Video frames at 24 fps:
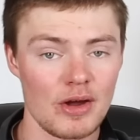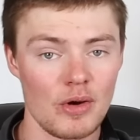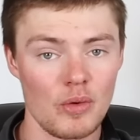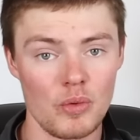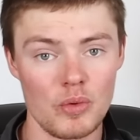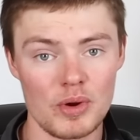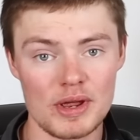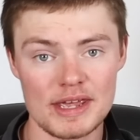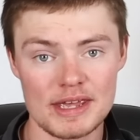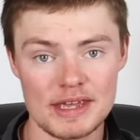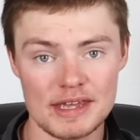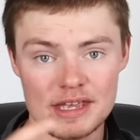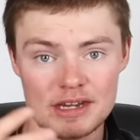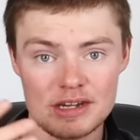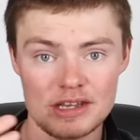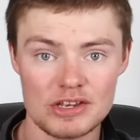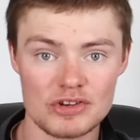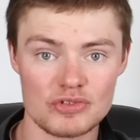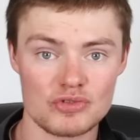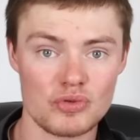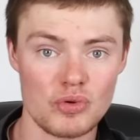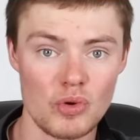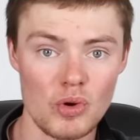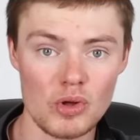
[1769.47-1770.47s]
We can
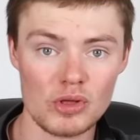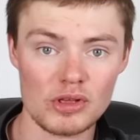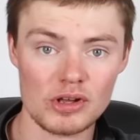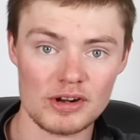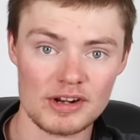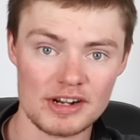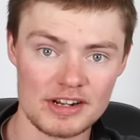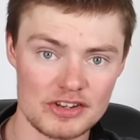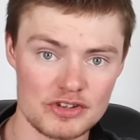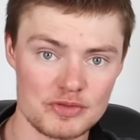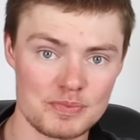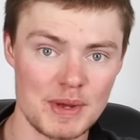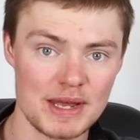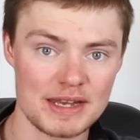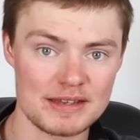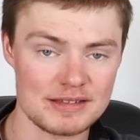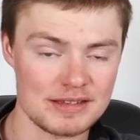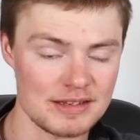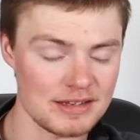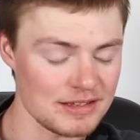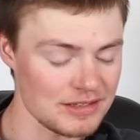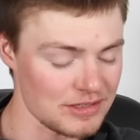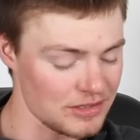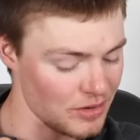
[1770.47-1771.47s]
control our
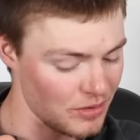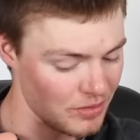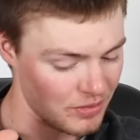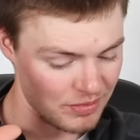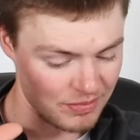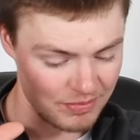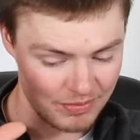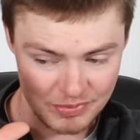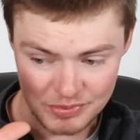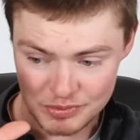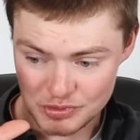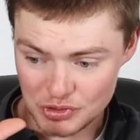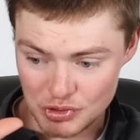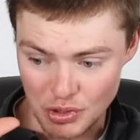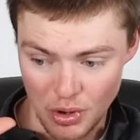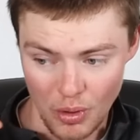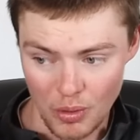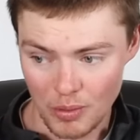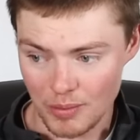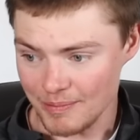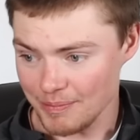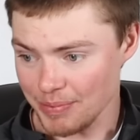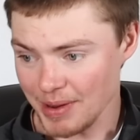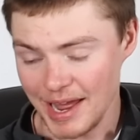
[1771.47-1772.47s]
expenses. So
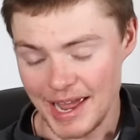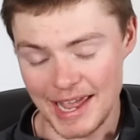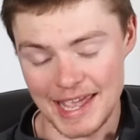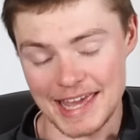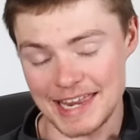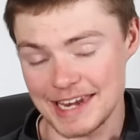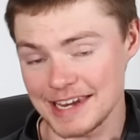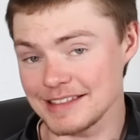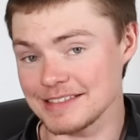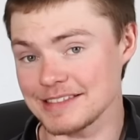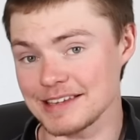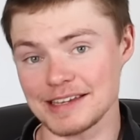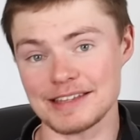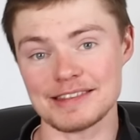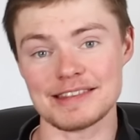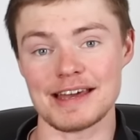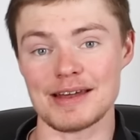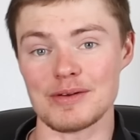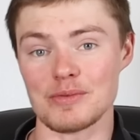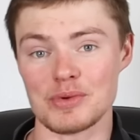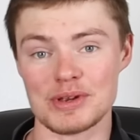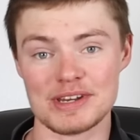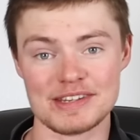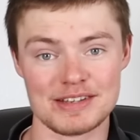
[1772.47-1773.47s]
don't buy anything
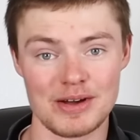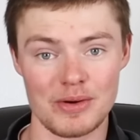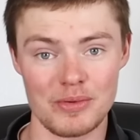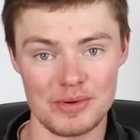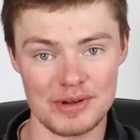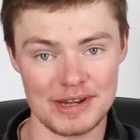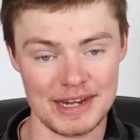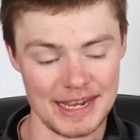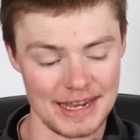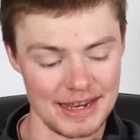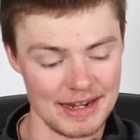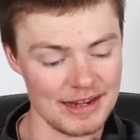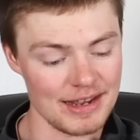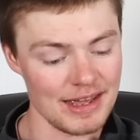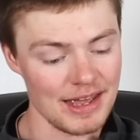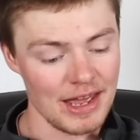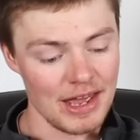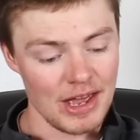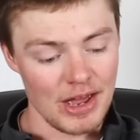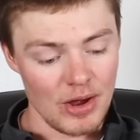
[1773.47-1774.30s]
that we don't need.